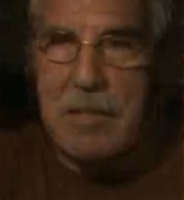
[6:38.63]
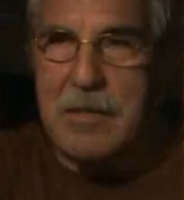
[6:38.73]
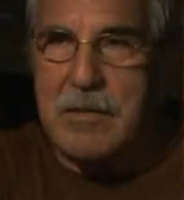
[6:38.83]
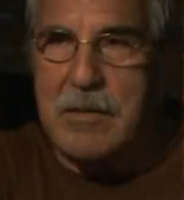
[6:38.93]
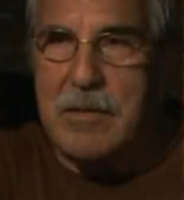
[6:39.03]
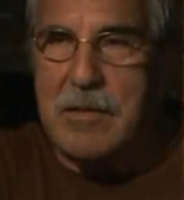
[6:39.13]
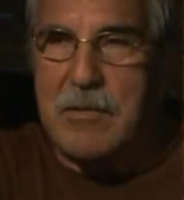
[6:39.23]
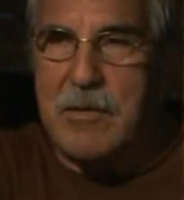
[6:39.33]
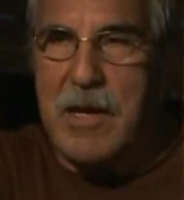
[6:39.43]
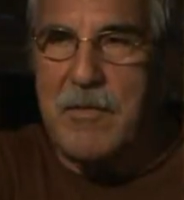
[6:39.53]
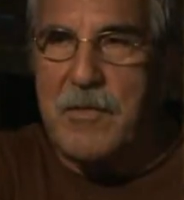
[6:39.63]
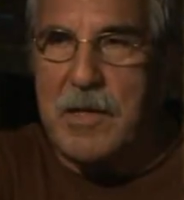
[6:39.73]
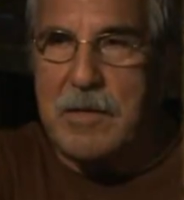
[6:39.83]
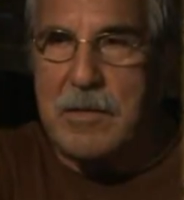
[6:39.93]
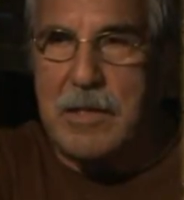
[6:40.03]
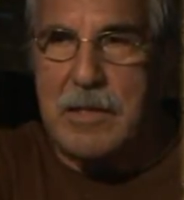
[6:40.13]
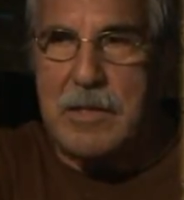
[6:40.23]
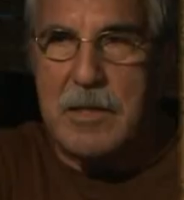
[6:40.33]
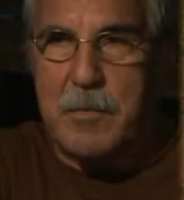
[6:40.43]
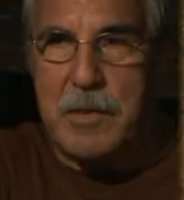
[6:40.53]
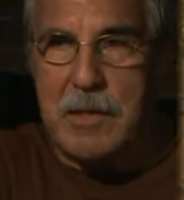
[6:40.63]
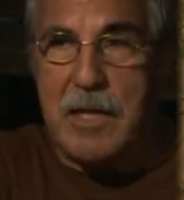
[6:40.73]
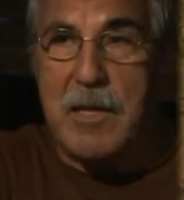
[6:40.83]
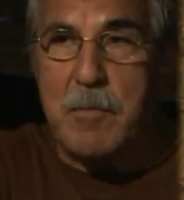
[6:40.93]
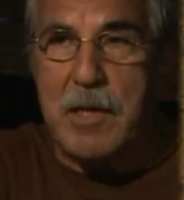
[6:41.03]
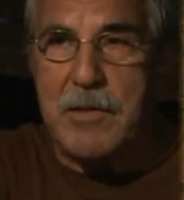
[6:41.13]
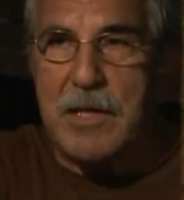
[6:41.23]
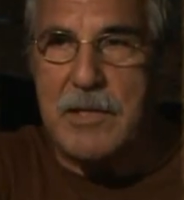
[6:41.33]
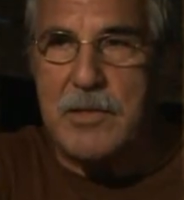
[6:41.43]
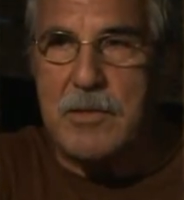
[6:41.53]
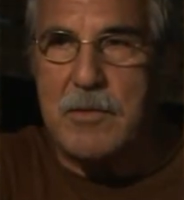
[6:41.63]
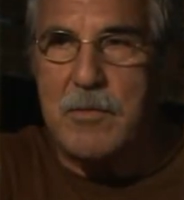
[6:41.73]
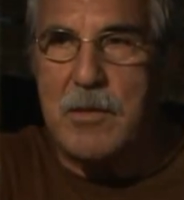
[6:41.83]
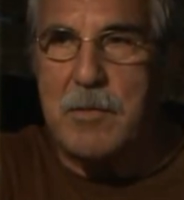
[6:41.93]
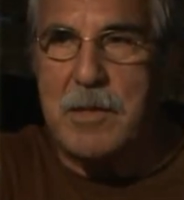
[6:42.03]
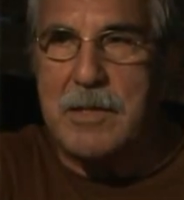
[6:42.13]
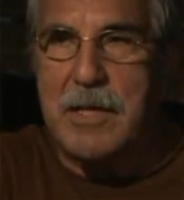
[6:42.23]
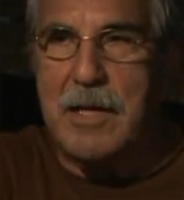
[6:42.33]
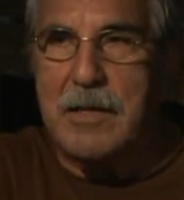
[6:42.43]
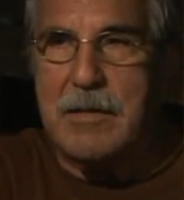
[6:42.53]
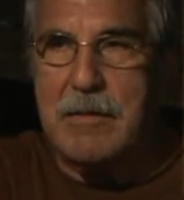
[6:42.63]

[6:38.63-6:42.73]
Her grandfather ended up in Clint Plantation, while my dad